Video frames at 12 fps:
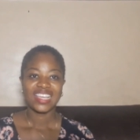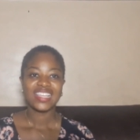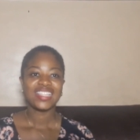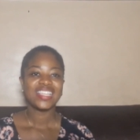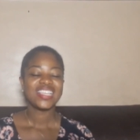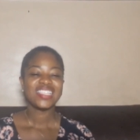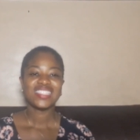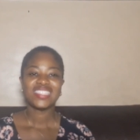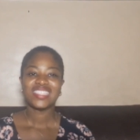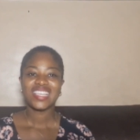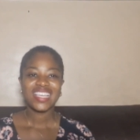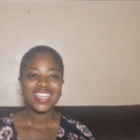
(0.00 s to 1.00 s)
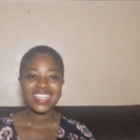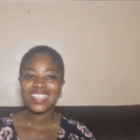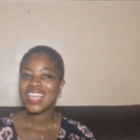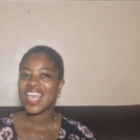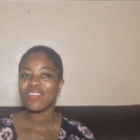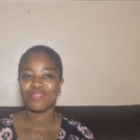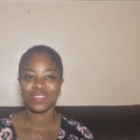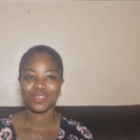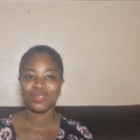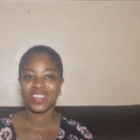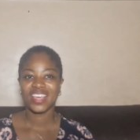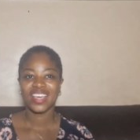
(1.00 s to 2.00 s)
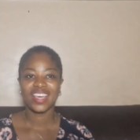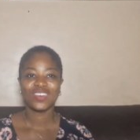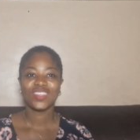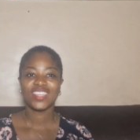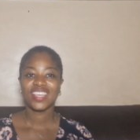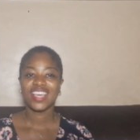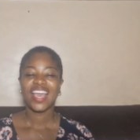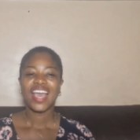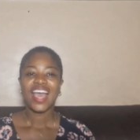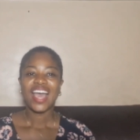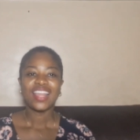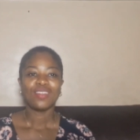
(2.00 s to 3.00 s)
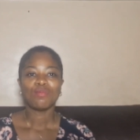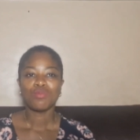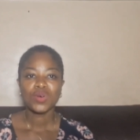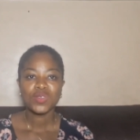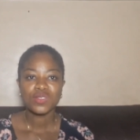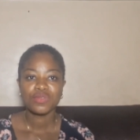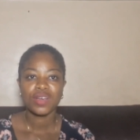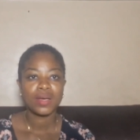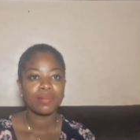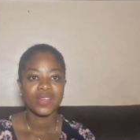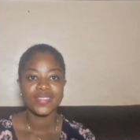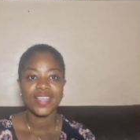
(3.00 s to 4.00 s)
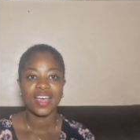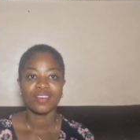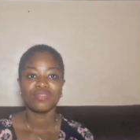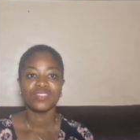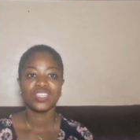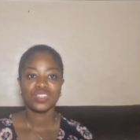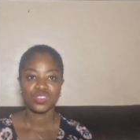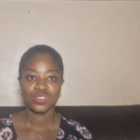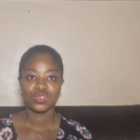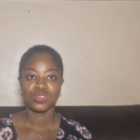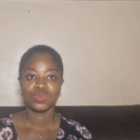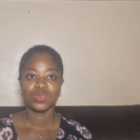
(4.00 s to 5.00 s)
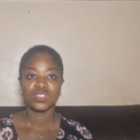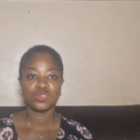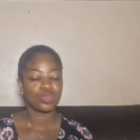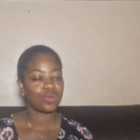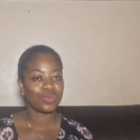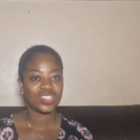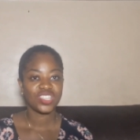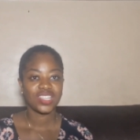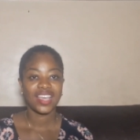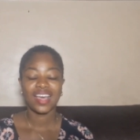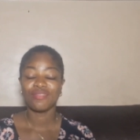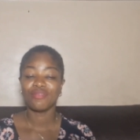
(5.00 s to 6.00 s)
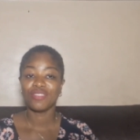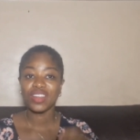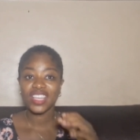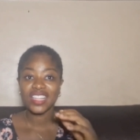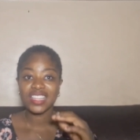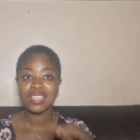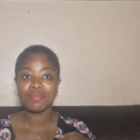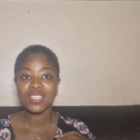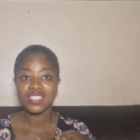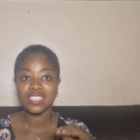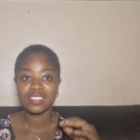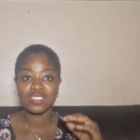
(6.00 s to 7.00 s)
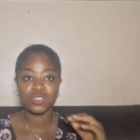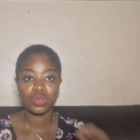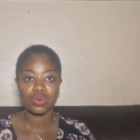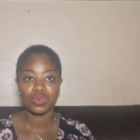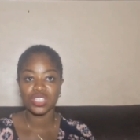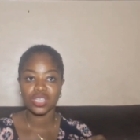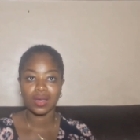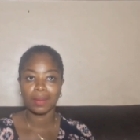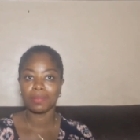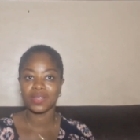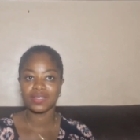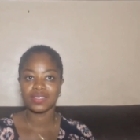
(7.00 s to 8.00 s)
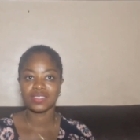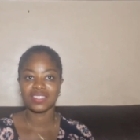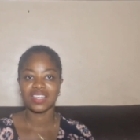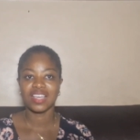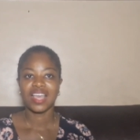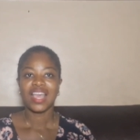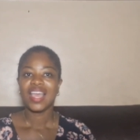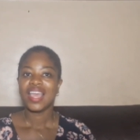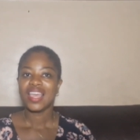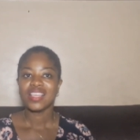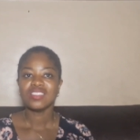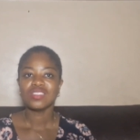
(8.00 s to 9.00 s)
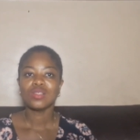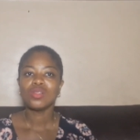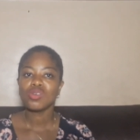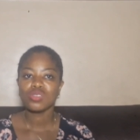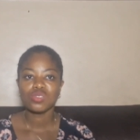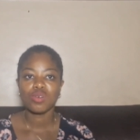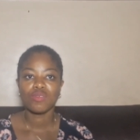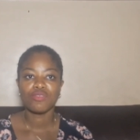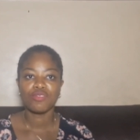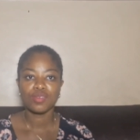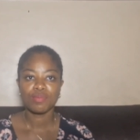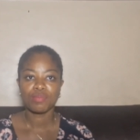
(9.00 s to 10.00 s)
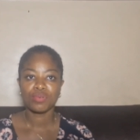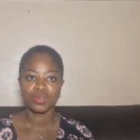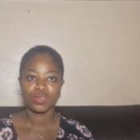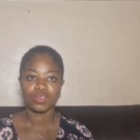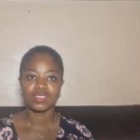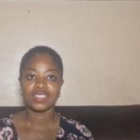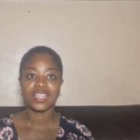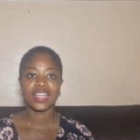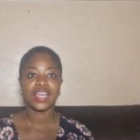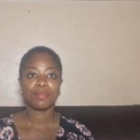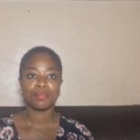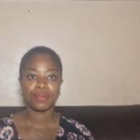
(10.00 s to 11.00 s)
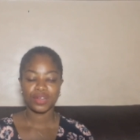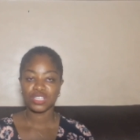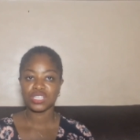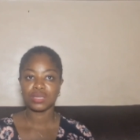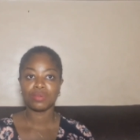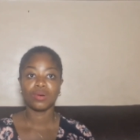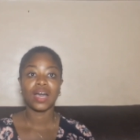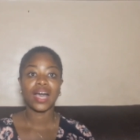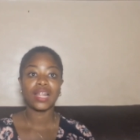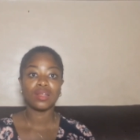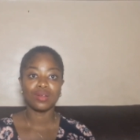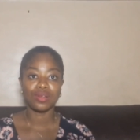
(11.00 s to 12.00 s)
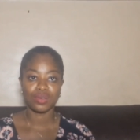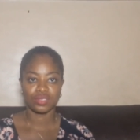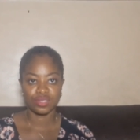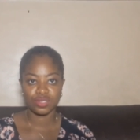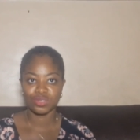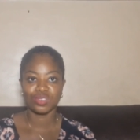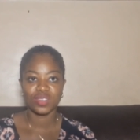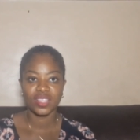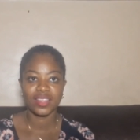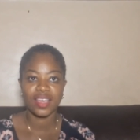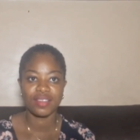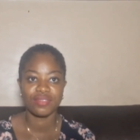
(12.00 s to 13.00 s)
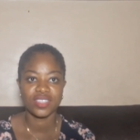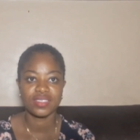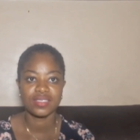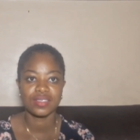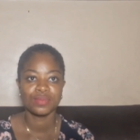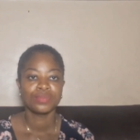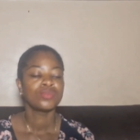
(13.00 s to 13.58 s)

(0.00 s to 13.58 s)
It is everywhere, okay? And most farmers have issues with storage. They have very limited storage capacity. Hence, lots of food products that are perishable are lost during harvest.